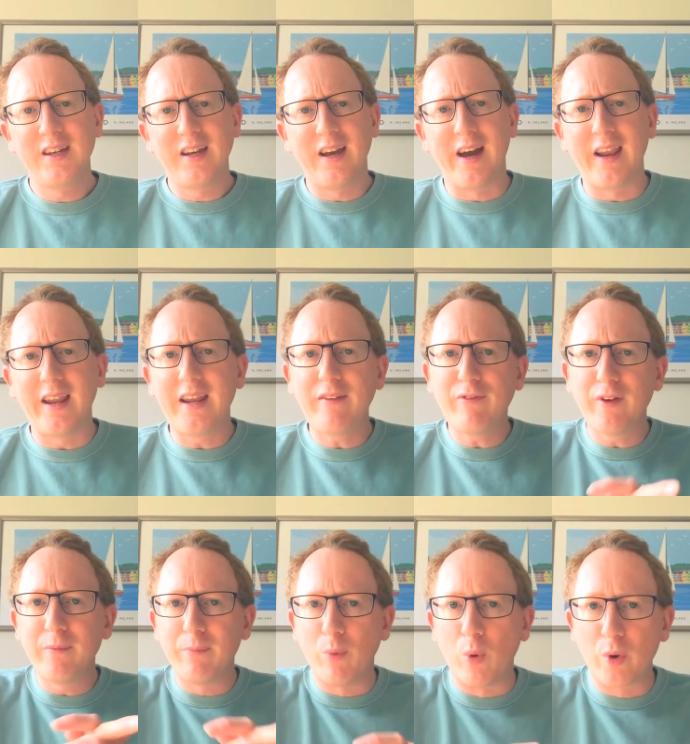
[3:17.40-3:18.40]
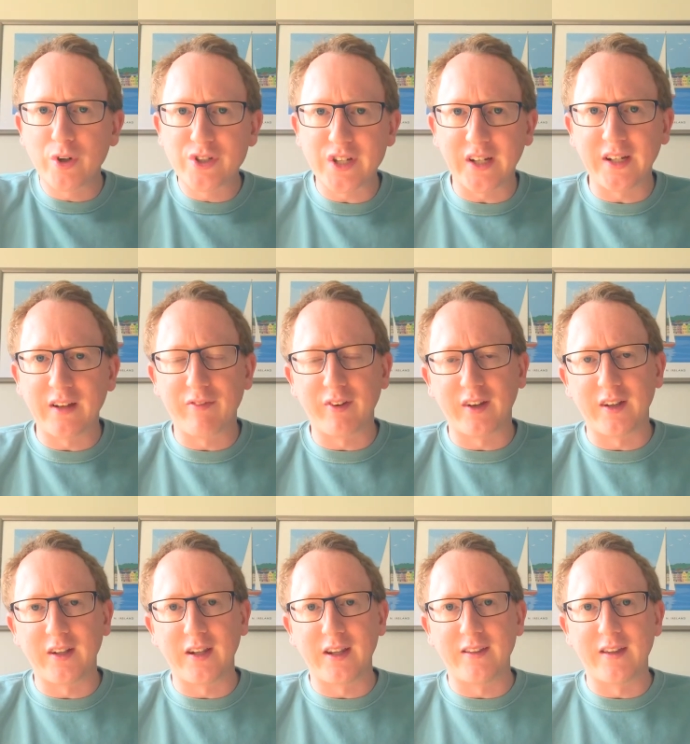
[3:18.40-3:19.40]
And even more
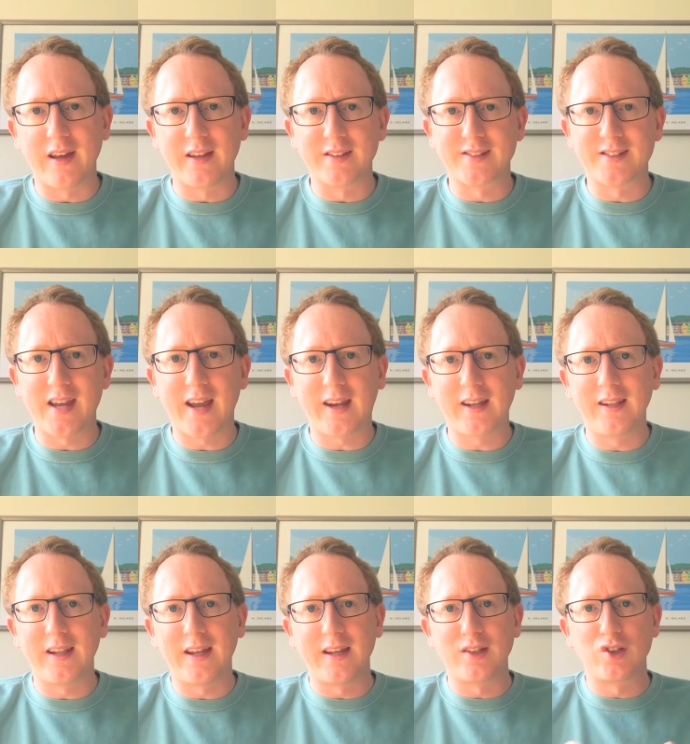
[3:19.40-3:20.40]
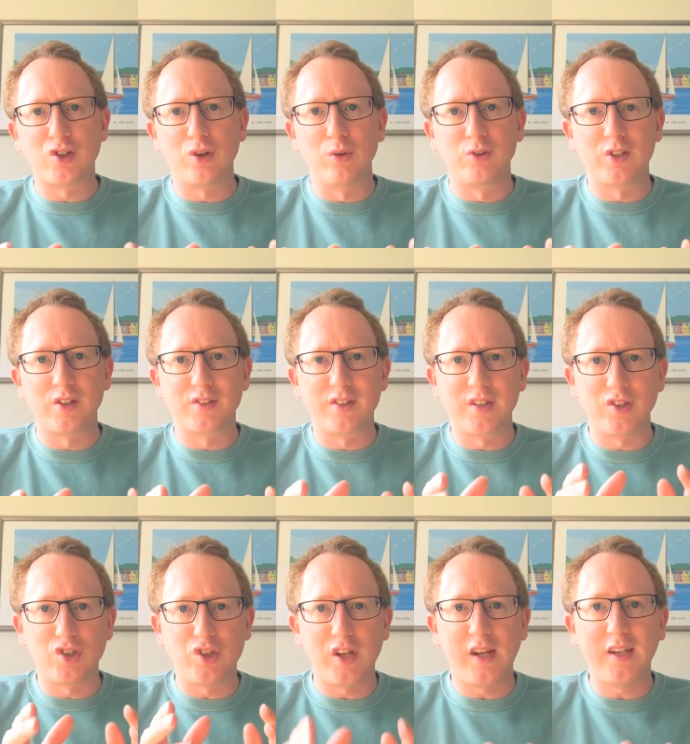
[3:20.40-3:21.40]
significantly then, secondly, it shows us that
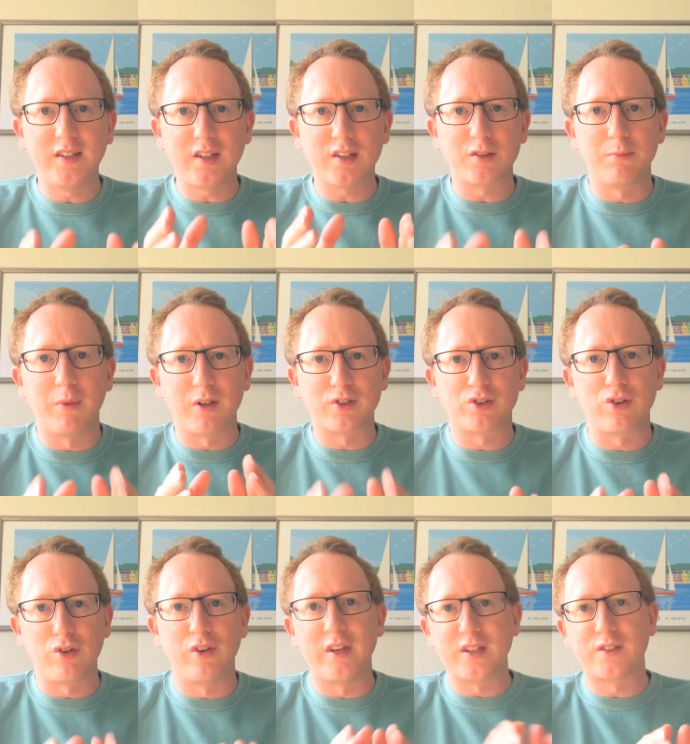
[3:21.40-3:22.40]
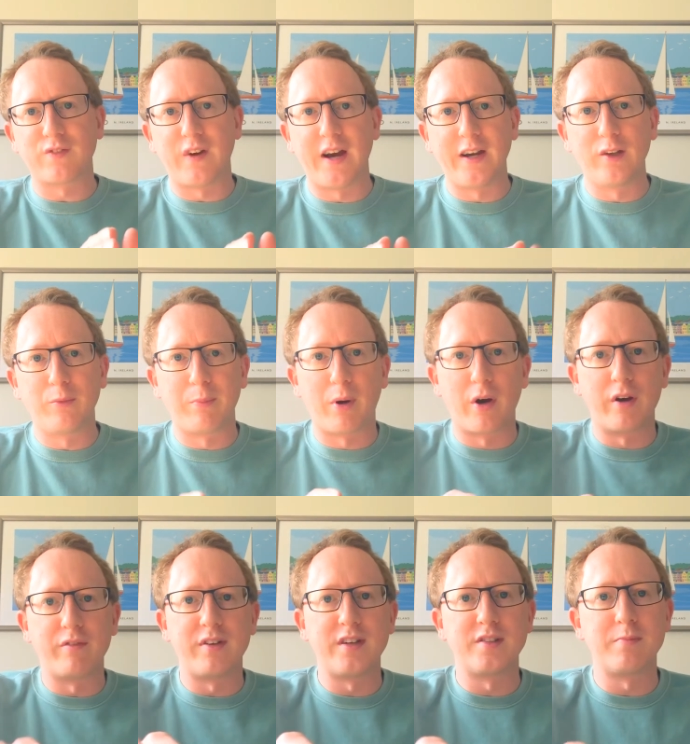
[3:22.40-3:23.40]
Jesus must do this final part
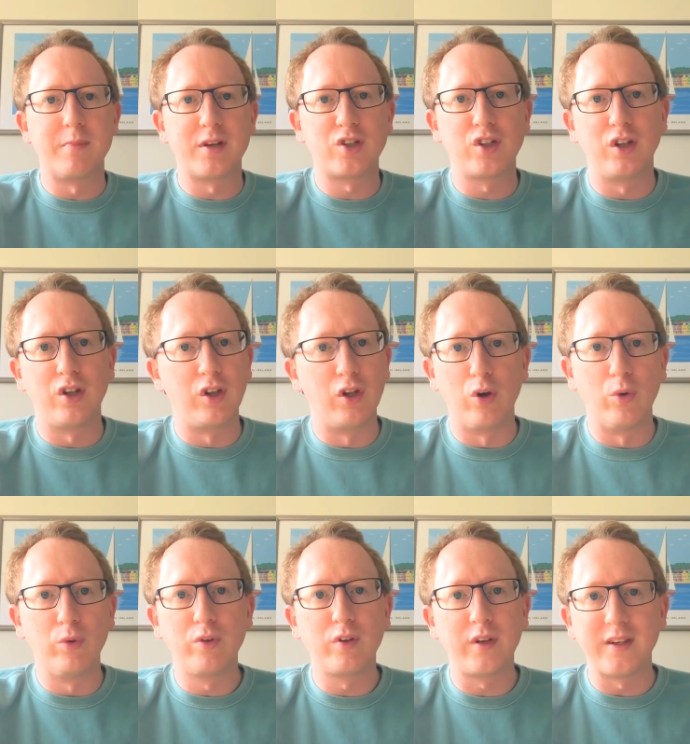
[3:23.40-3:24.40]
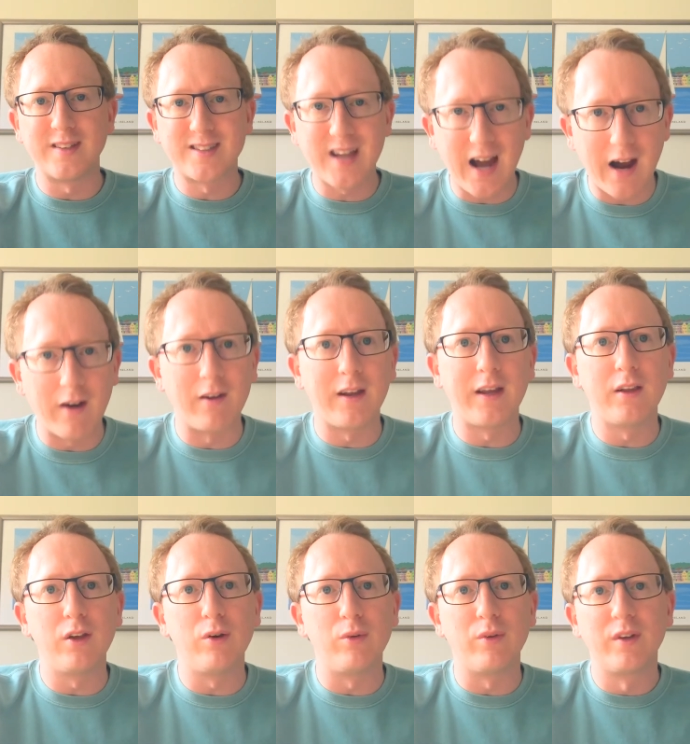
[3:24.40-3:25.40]
of his mission alone, entirely
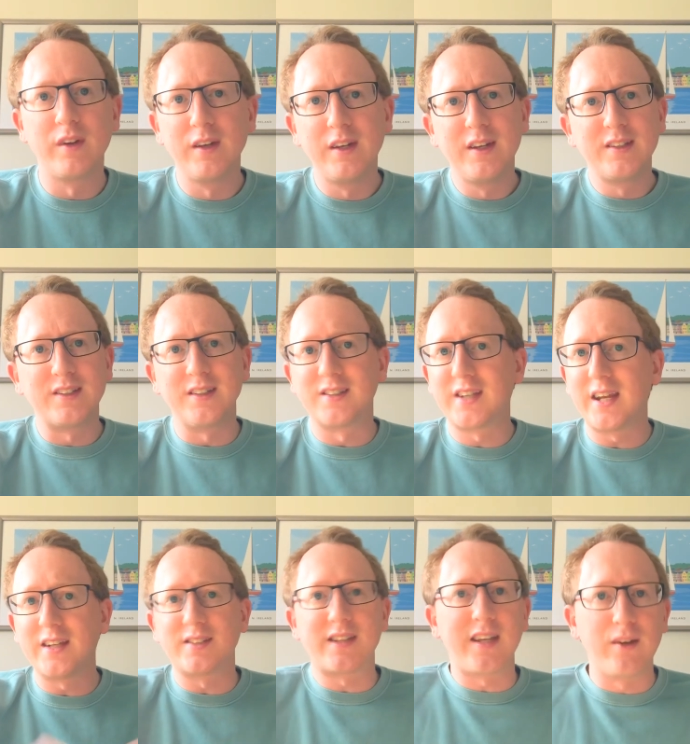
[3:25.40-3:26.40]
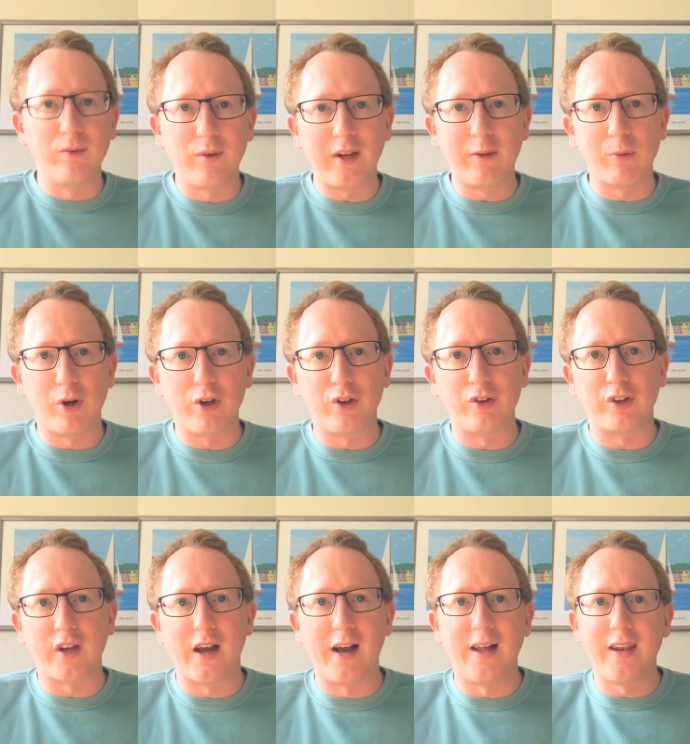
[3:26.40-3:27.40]
alone, since he is the only one who
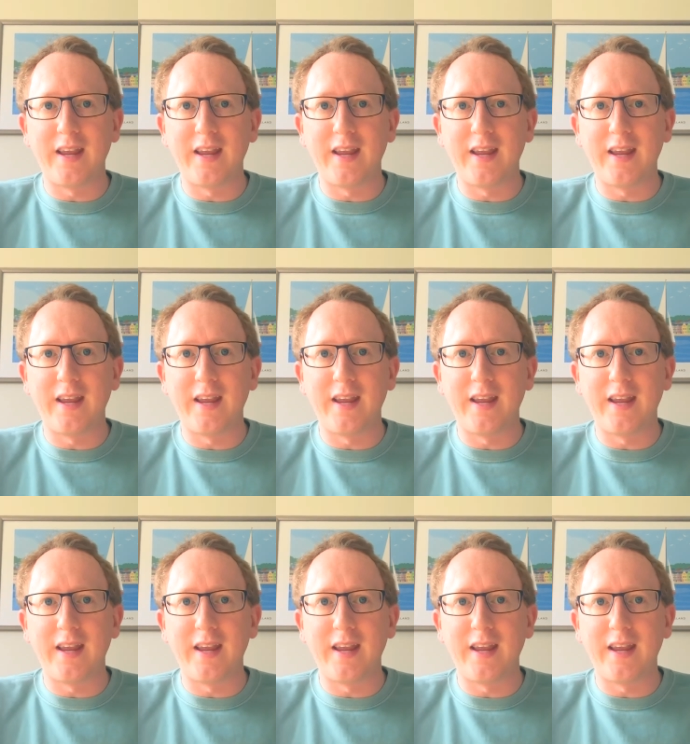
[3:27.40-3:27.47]
can.